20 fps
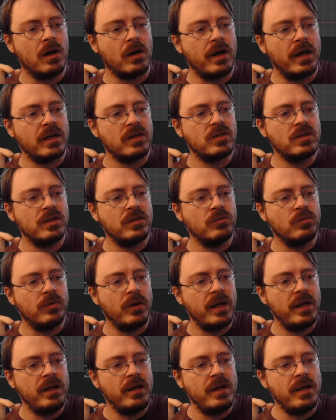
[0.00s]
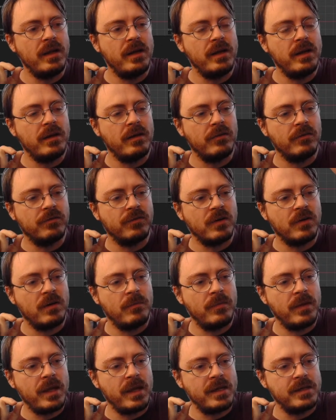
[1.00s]
are actually radiating
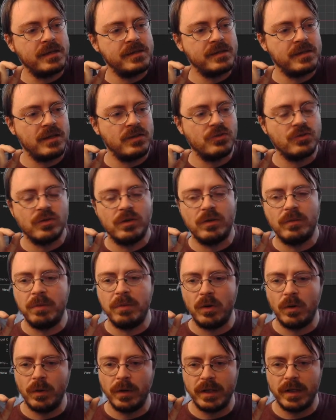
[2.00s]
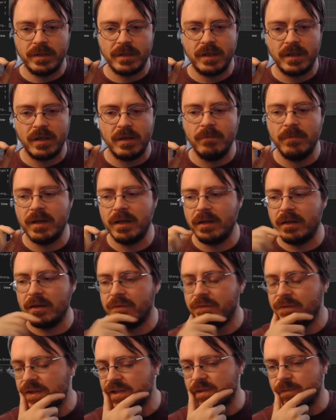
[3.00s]
from a central point in the middle
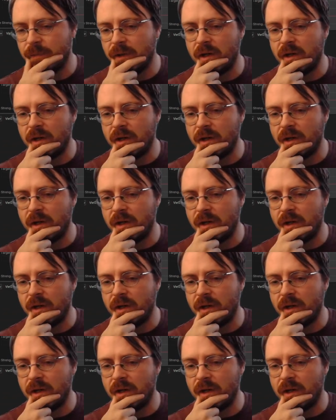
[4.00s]
of this